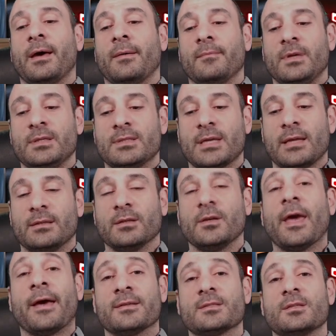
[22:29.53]
he said
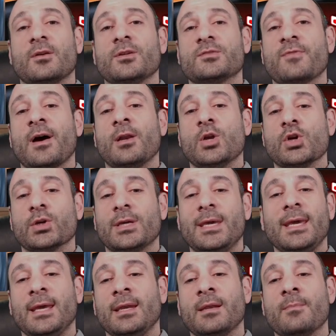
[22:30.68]
yes, there is value on
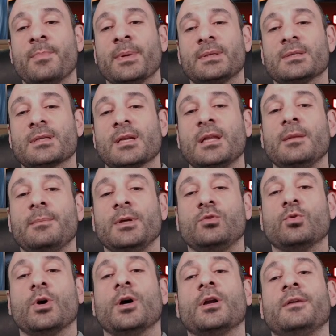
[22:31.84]
Keane, but it's a little bit
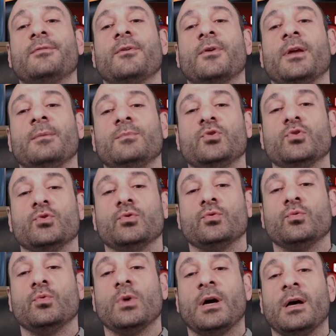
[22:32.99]
too early for him
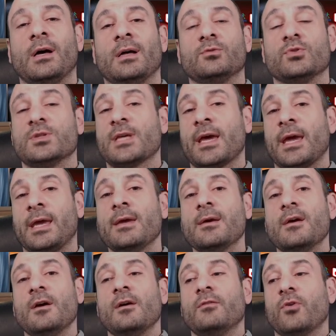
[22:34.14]
to say
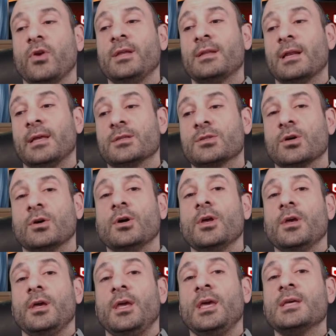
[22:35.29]
for Italy. So
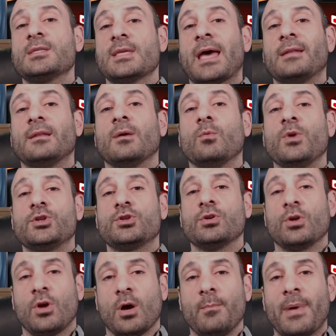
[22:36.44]
he said that we
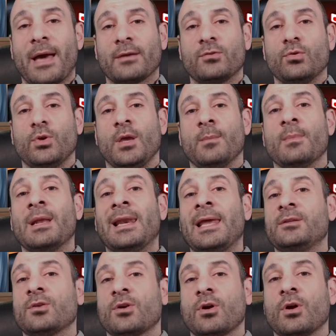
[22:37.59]
should come back to him
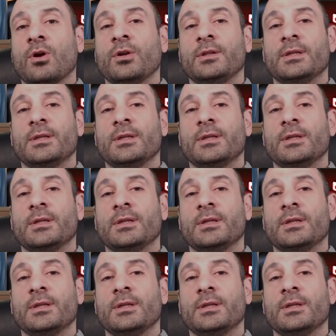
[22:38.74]
later on